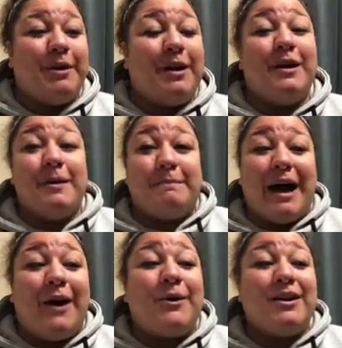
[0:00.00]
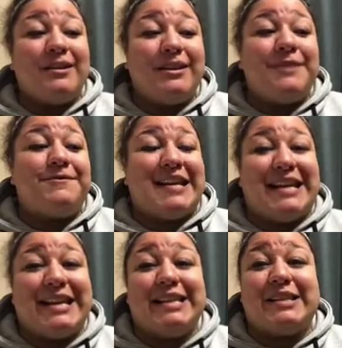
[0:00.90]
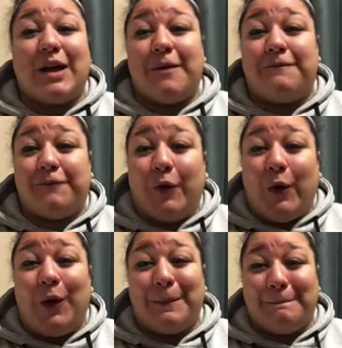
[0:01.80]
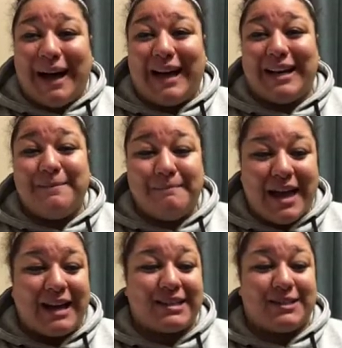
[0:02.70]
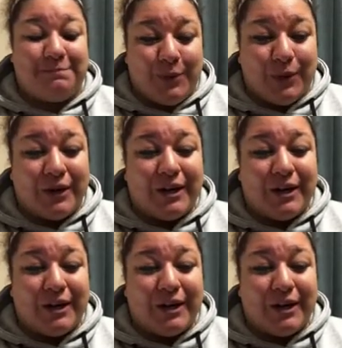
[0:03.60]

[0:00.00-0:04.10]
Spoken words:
But powerlifting is a full body max sport.